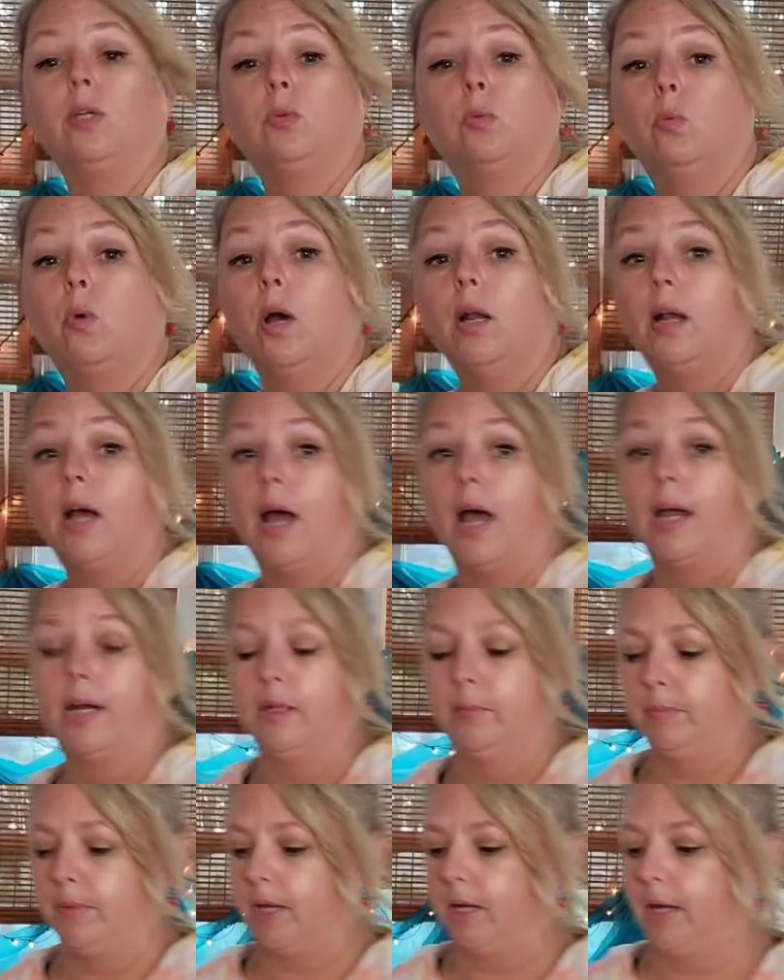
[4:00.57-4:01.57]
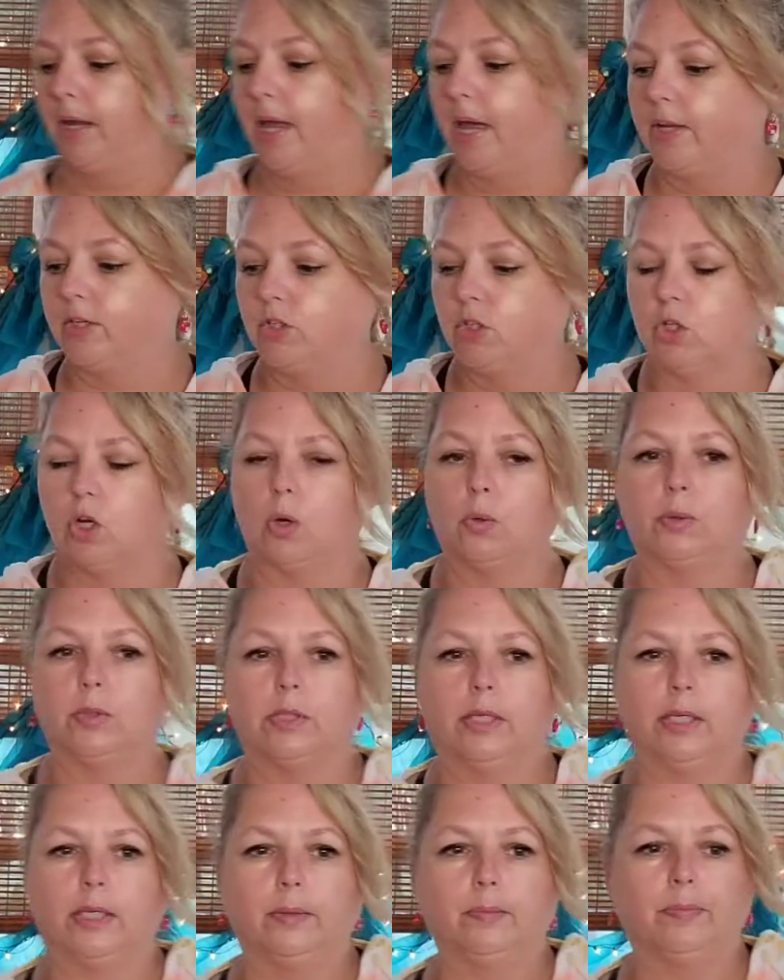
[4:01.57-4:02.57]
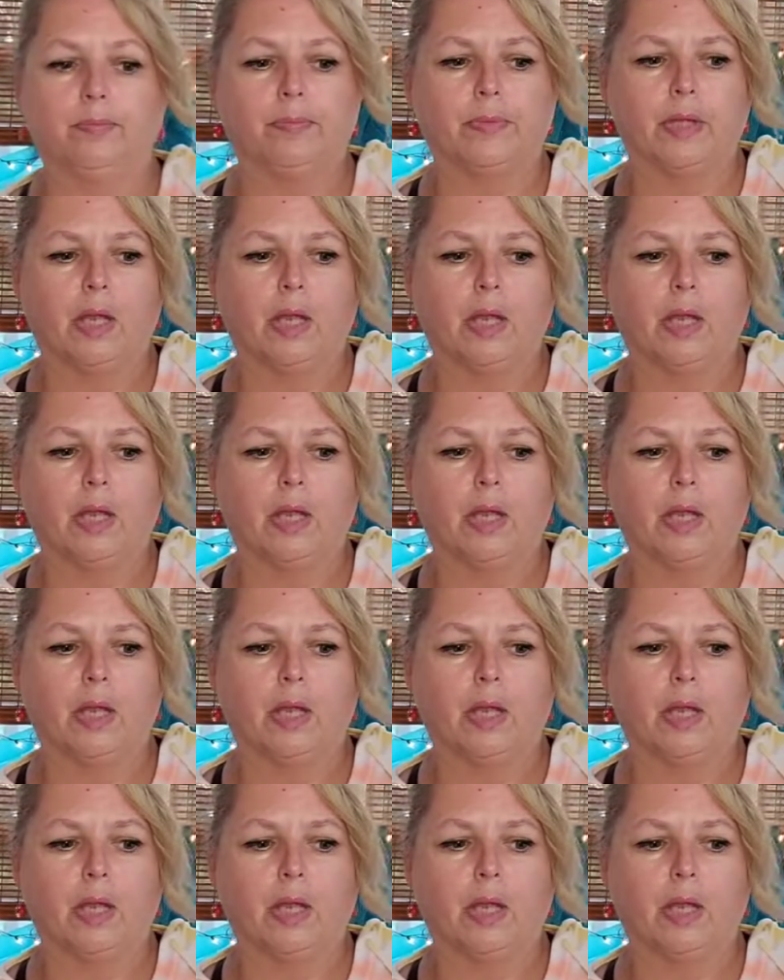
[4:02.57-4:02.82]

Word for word: was one item that I had chosen.